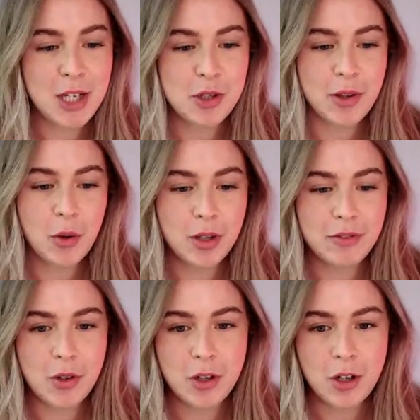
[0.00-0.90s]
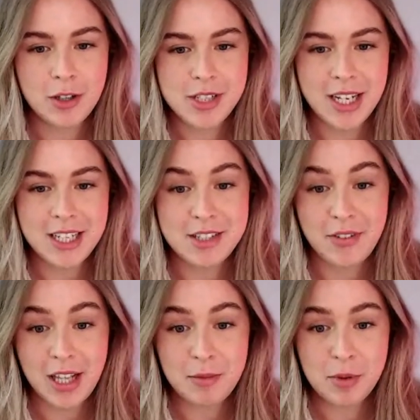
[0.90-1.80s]
make sure that all of your content is
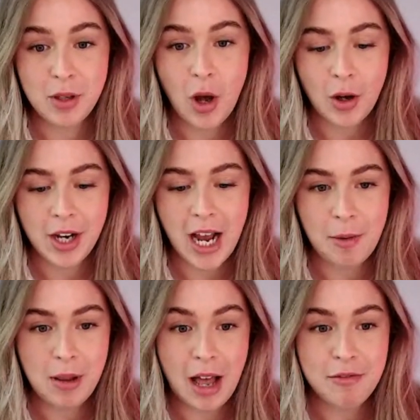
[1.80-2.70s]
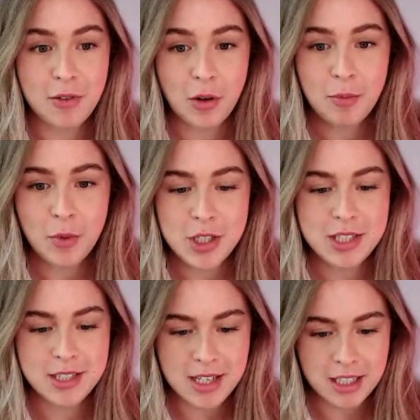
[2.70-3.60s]
available on our platform, which is
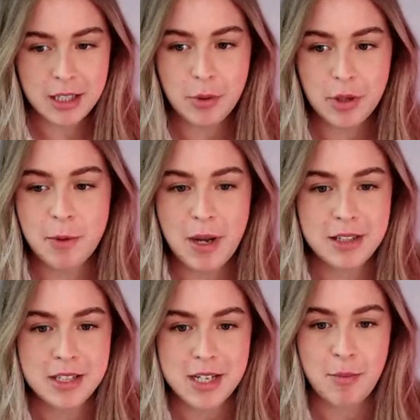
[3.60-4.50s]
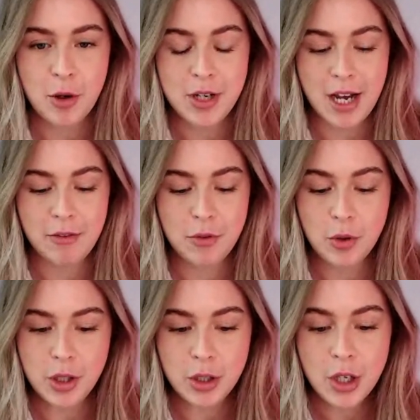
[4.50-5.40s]
exactly what I'm about to demo now for
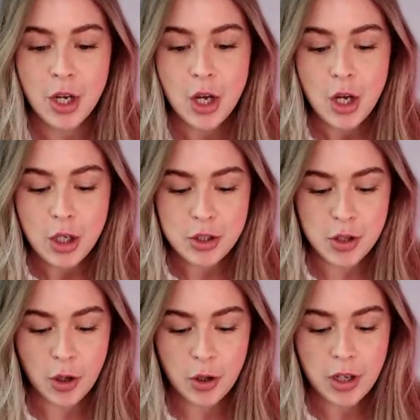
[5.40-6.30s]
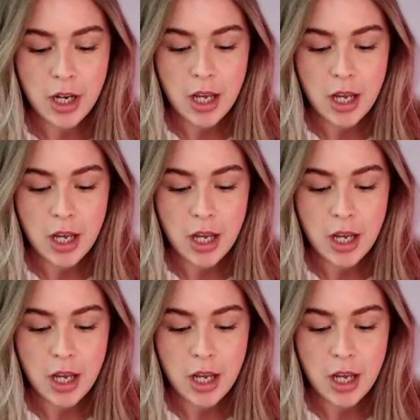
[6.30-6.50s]
you. So